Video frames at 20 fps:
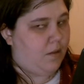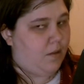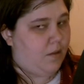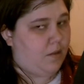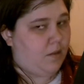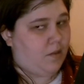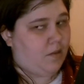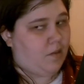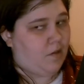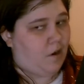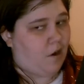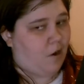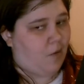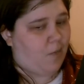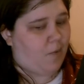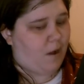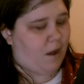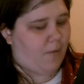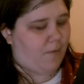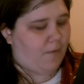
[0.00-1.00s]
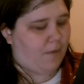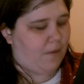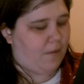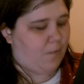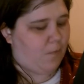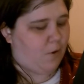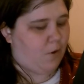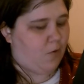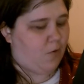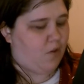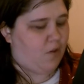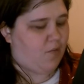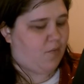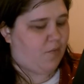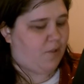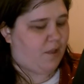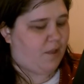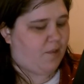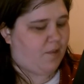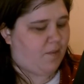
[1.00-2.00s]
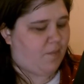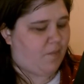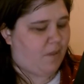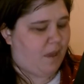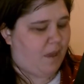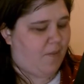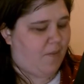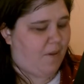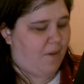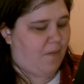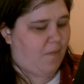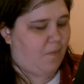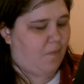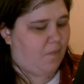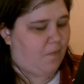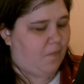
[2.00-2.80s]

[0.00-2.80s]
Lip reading: The dark prophets were going to bless a baby.